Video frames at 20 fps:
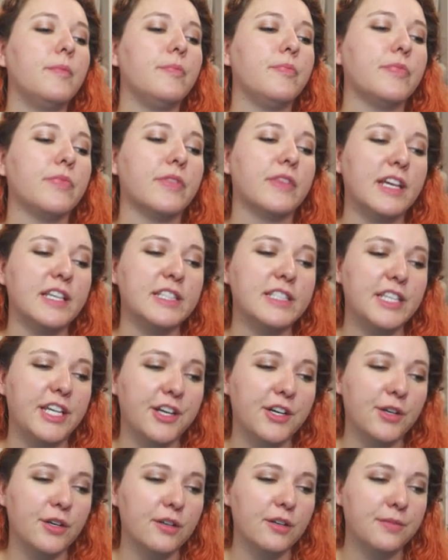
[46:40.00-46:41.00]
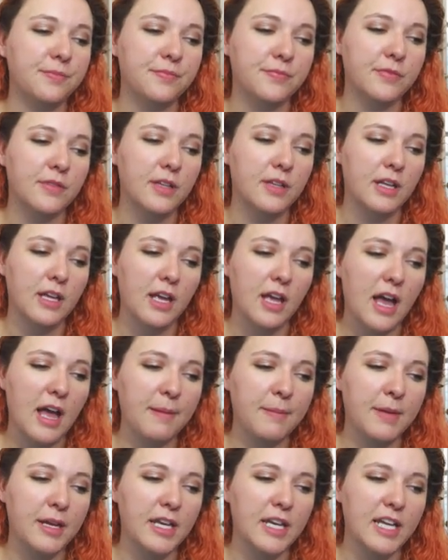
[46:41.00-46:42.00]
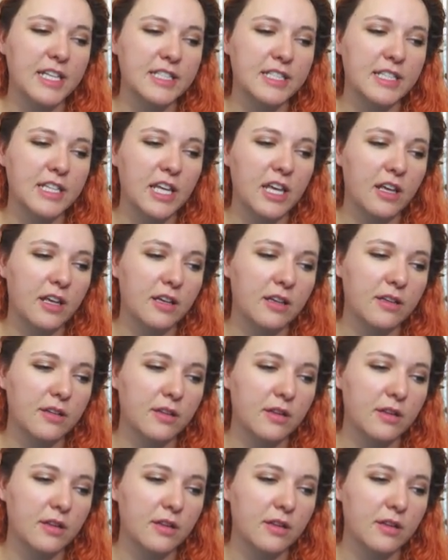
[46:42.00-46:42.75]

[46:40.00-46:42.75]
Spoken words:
This here, I mean, it's the